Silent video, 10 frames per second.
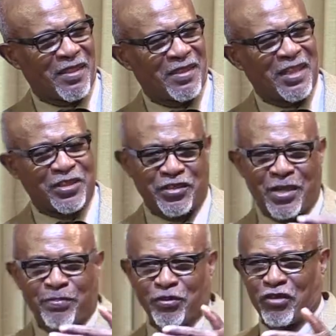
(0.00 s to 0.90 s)
that
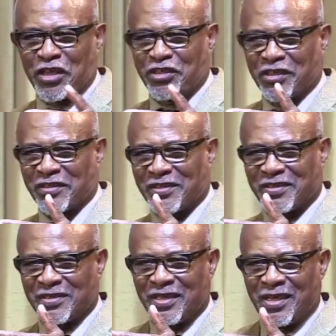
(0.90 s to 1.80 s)
separate
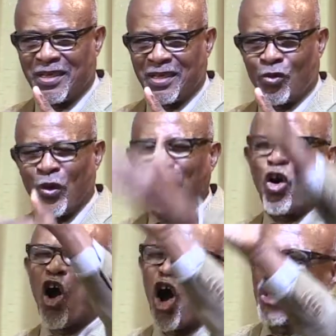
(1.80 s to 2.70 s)
us. When
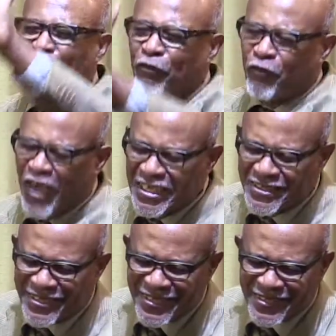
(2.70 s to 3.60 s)
all the
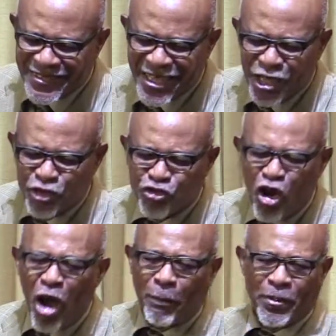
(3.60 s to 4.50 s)
fences
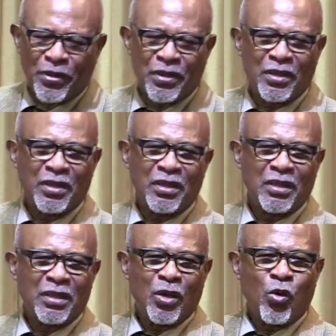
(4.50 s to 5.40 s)
drop
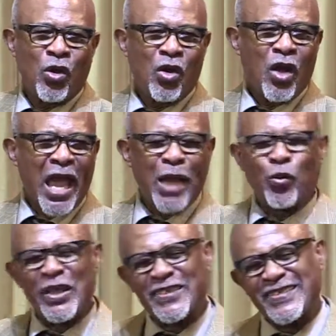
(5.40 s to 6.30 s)
and
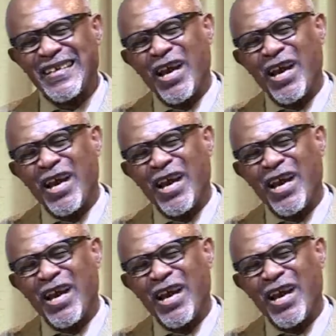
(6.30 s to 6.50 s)
we see